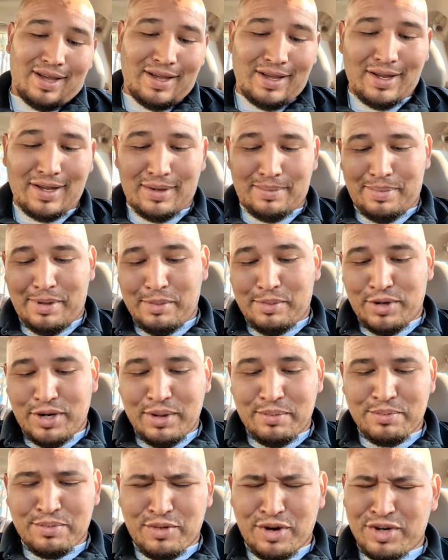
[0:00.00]
Uh, people
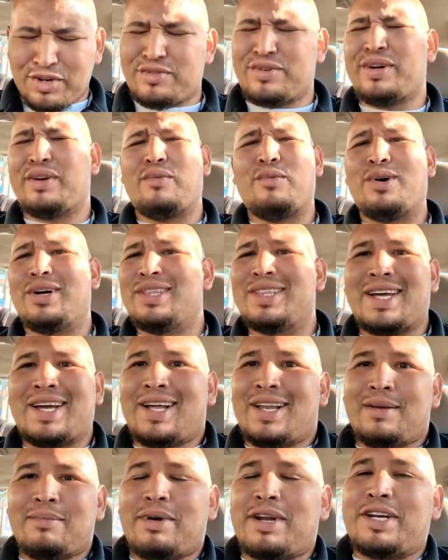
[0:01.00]
keep wondering what the
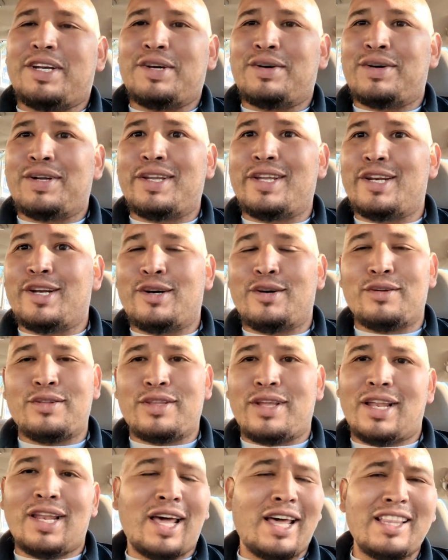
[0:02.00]
hell am I doing? You know,
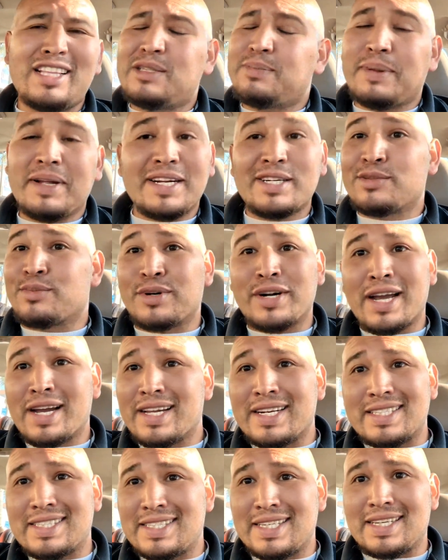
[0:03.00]
a lot of these players we're not
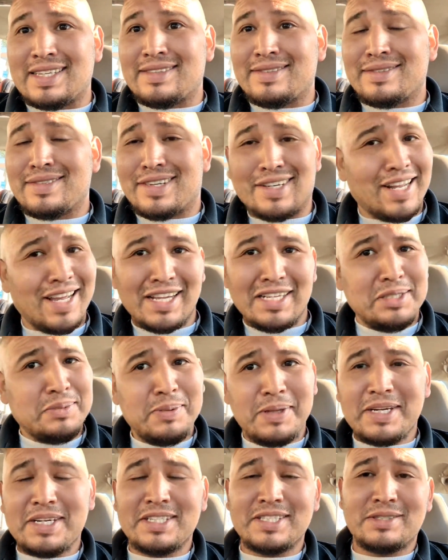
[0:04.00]
gonna see. A lot of these
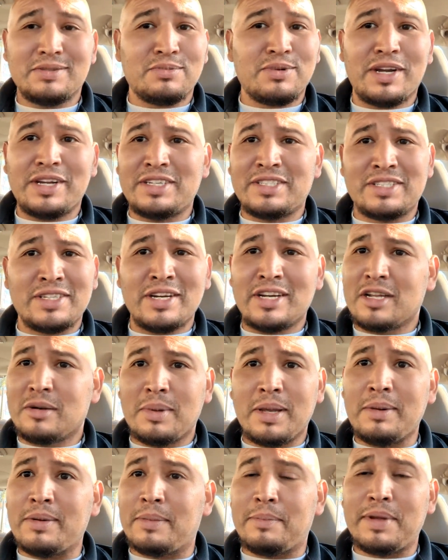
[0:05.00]
players, Raiders aren't gonna
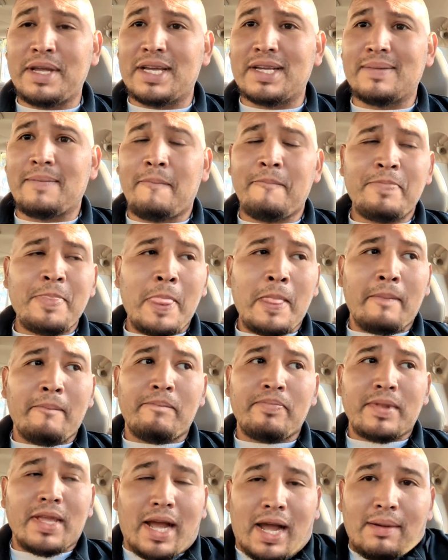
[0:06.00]
be able to pick.
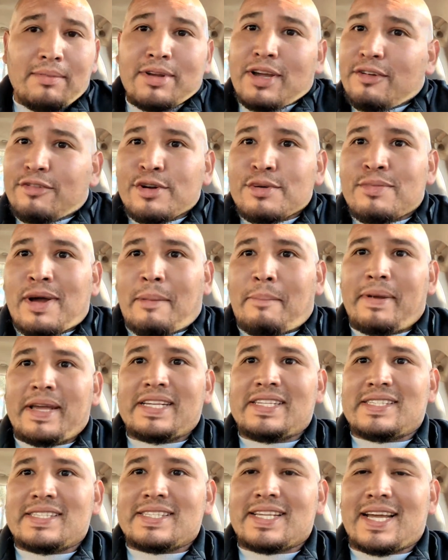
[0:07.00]
I'm covering my
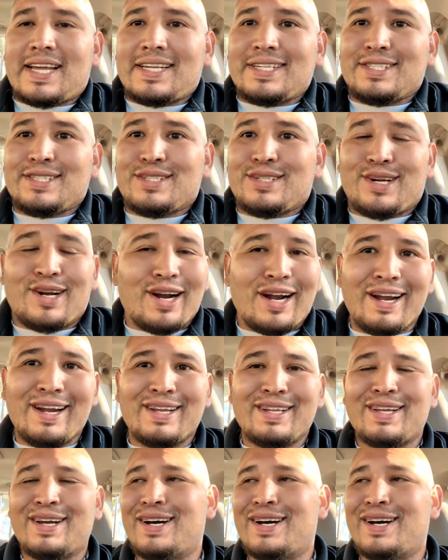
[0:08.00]
bases, guys. All right.